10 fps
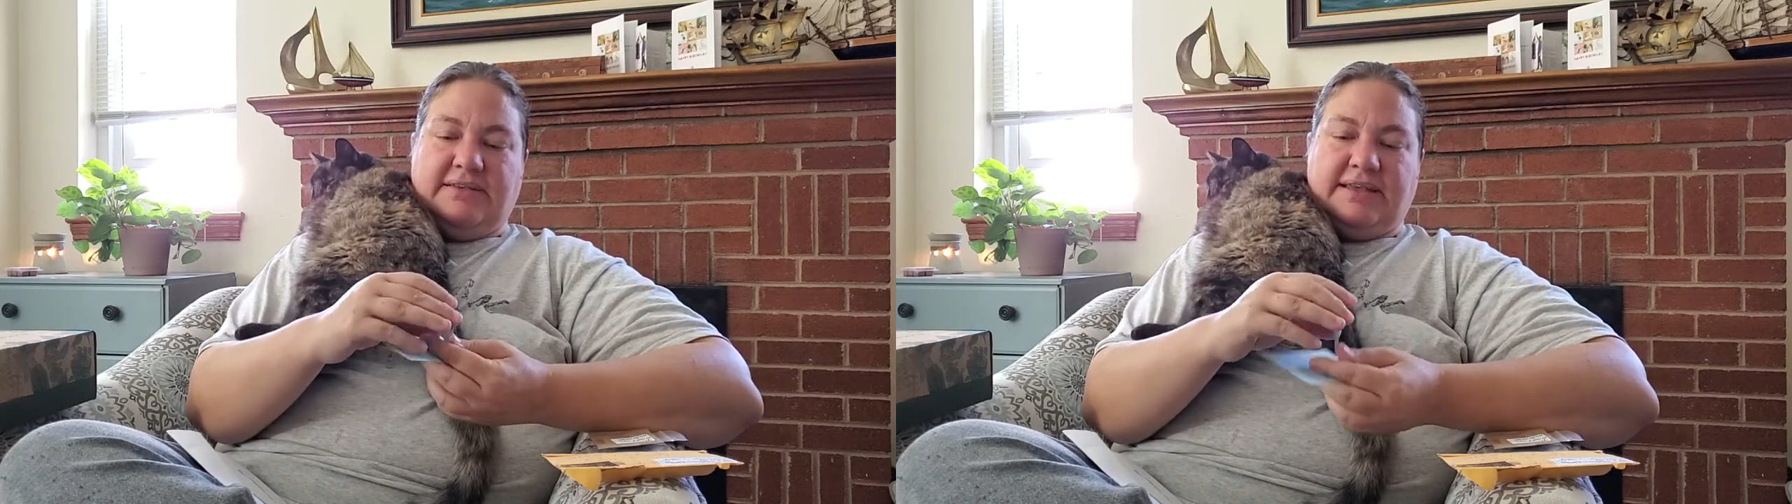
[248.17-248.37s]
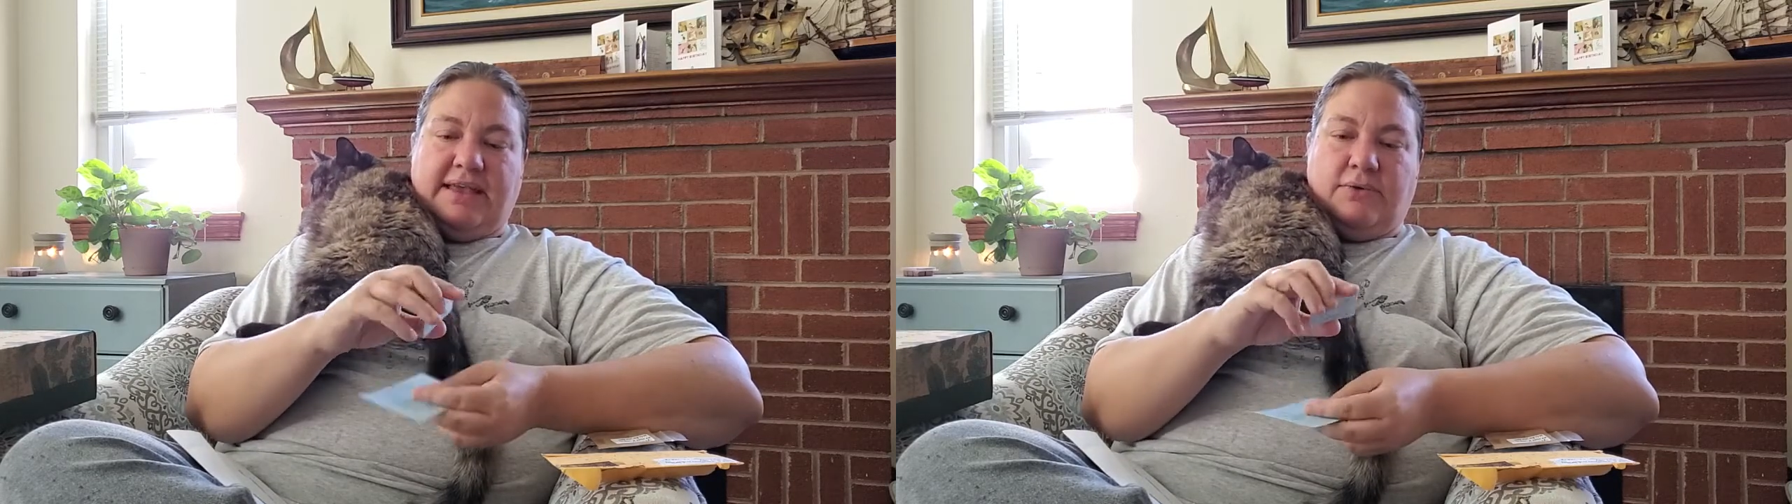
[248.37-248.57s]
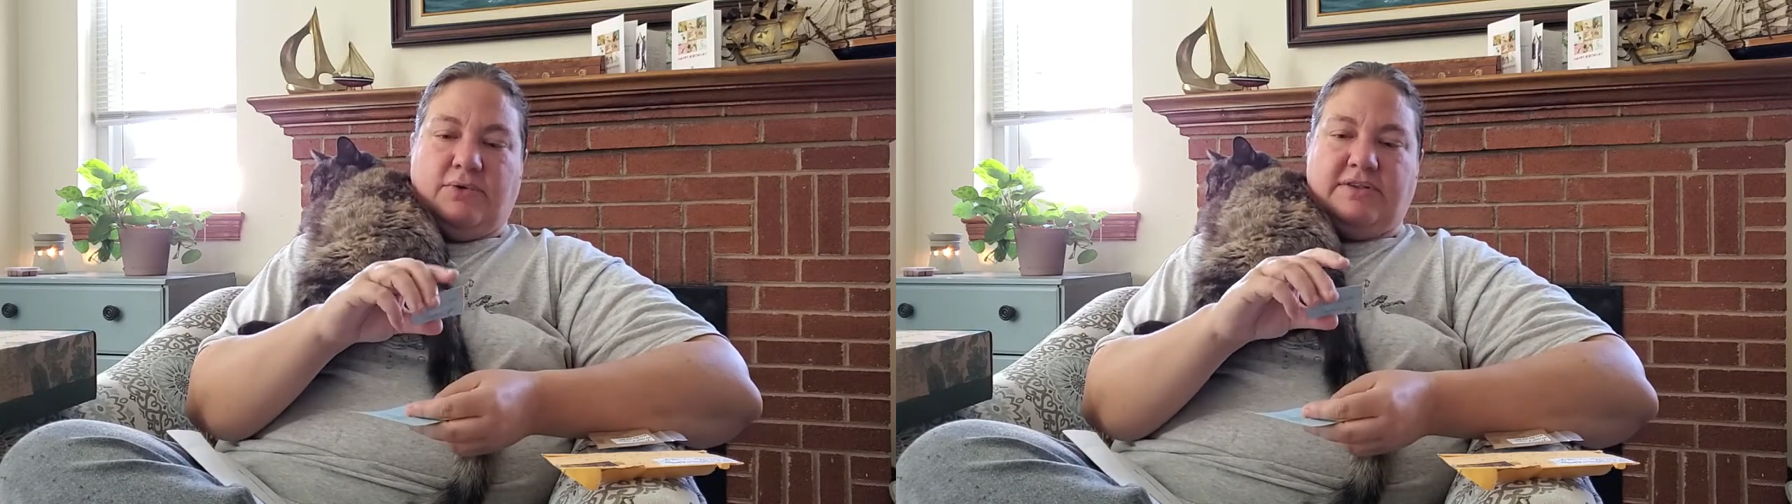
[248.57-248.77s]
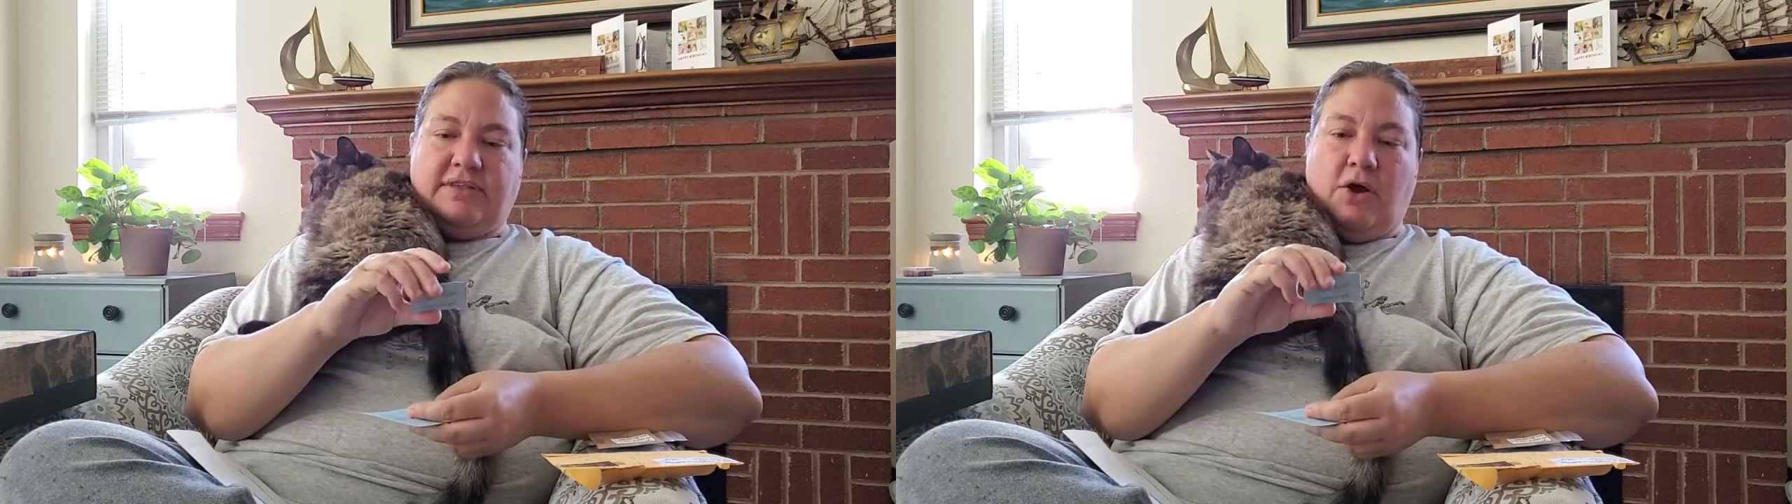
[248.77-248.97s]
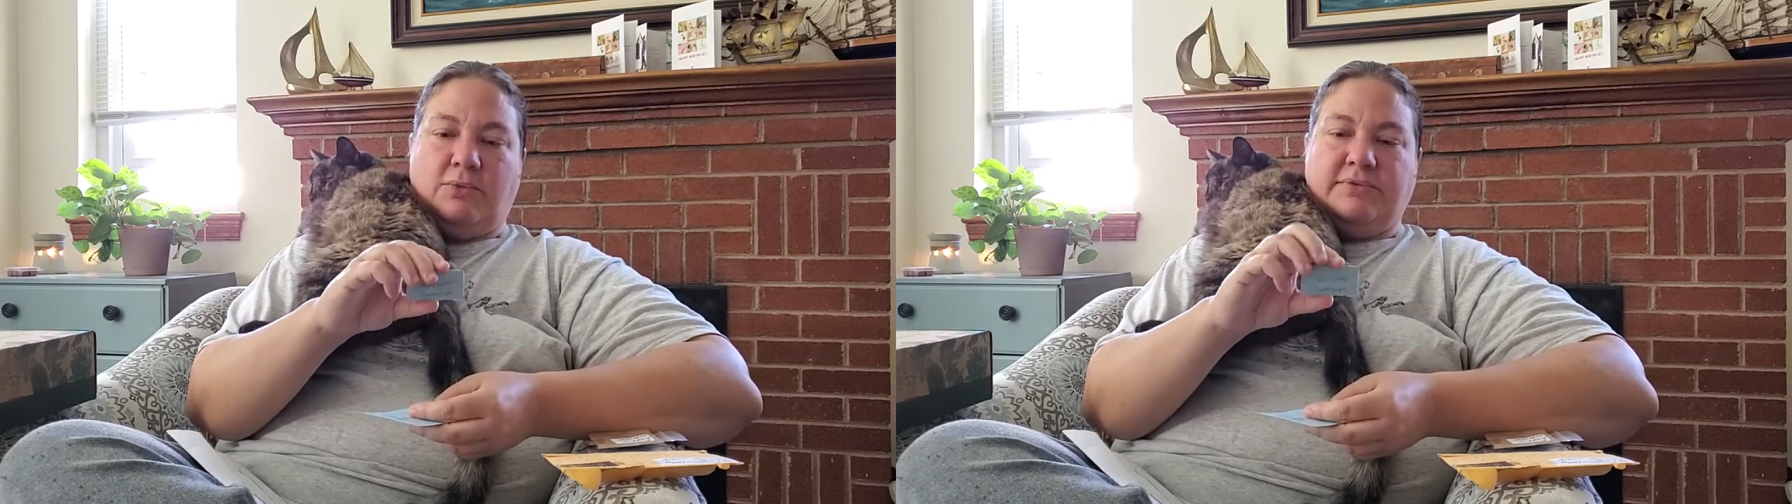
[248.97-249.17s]
sent was
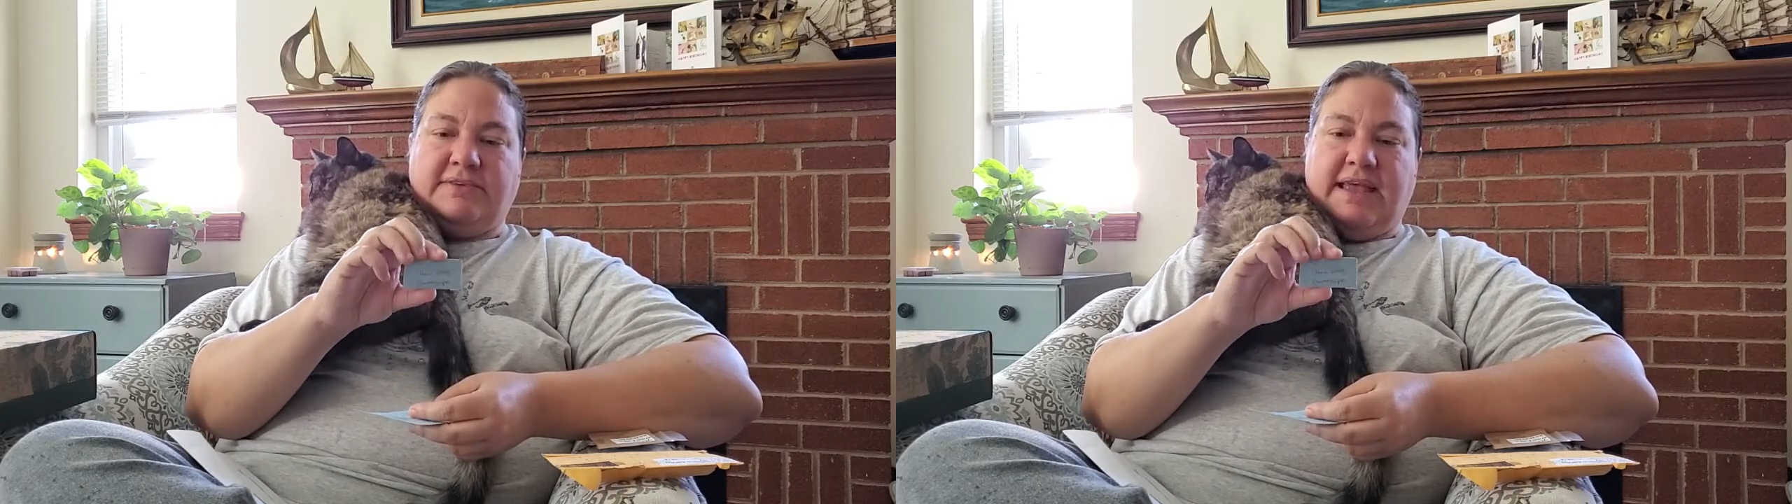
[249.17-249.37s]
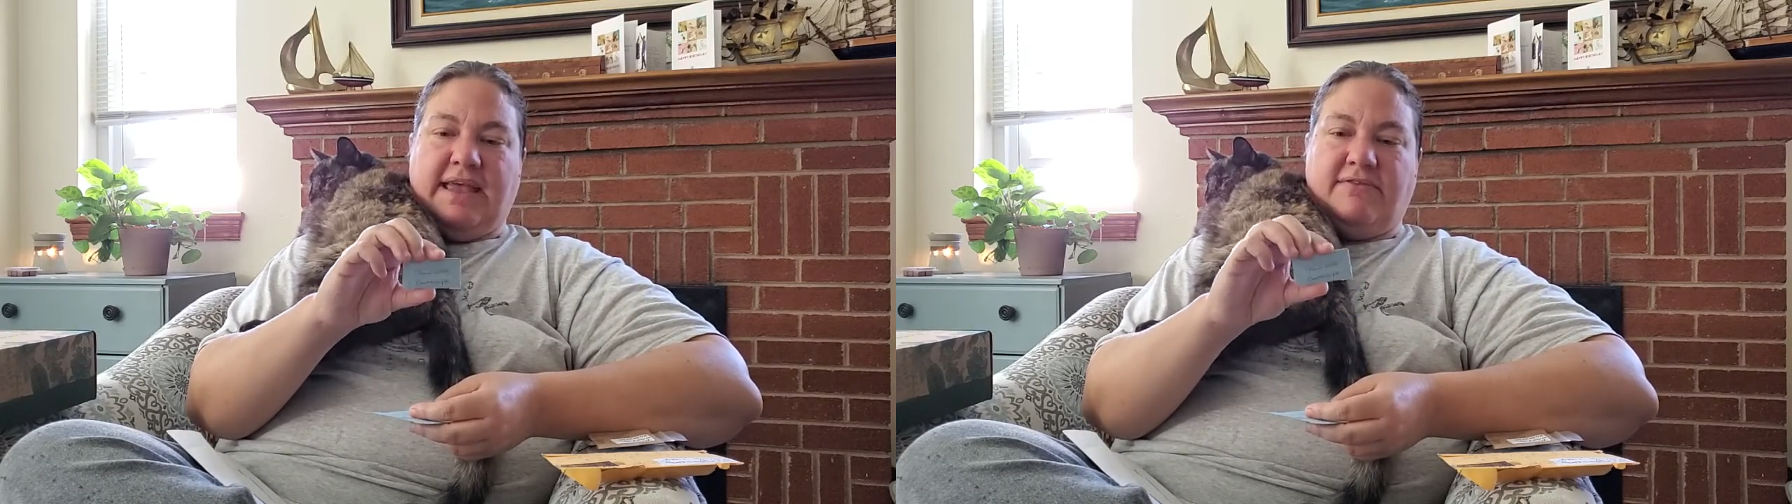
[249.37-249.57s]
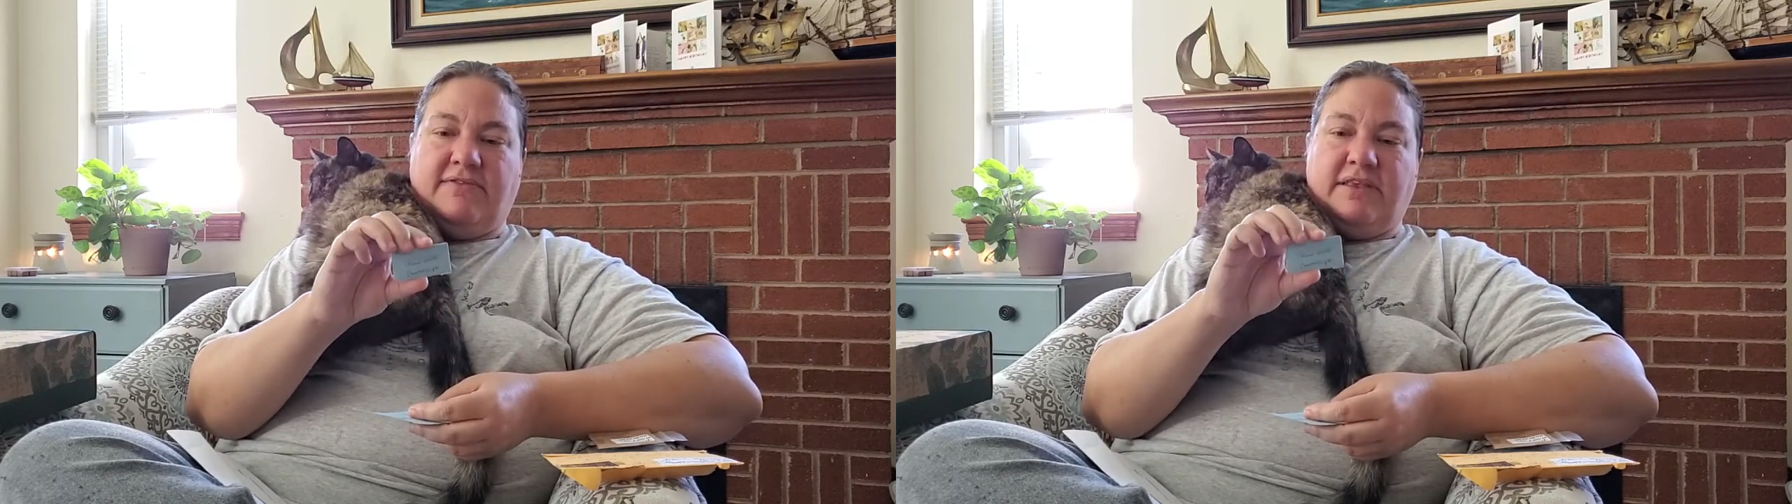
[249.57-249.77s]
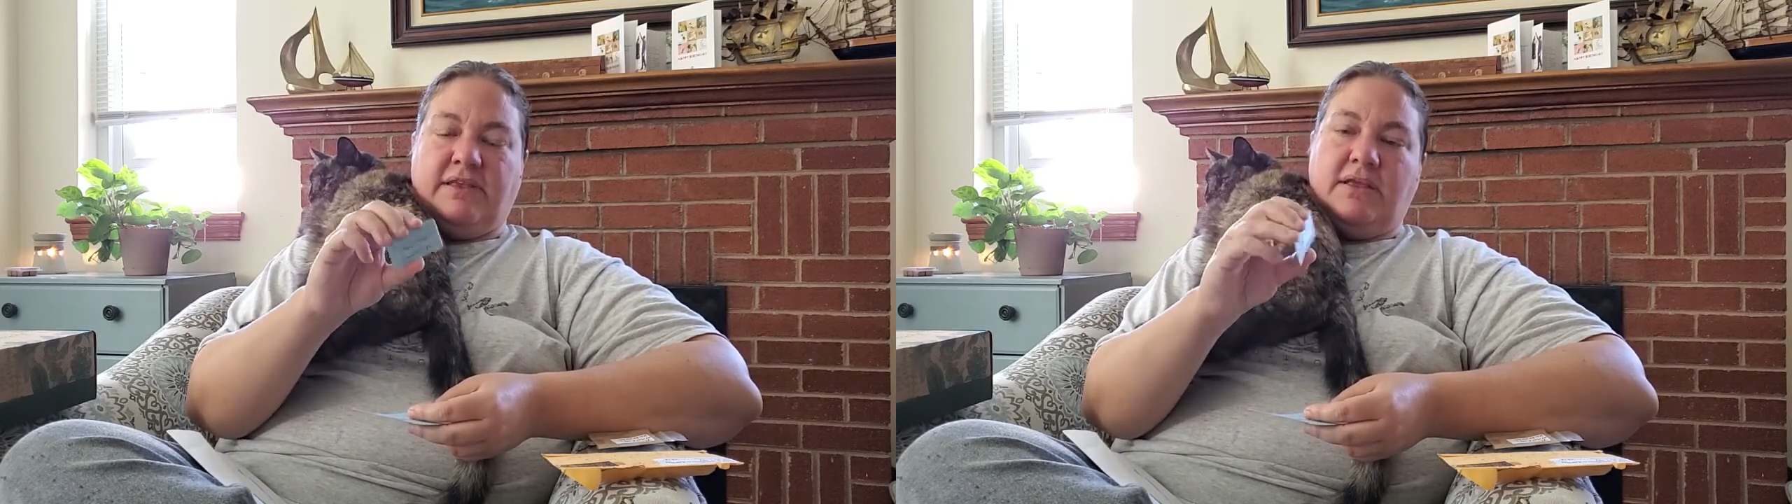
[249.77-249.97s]
home saved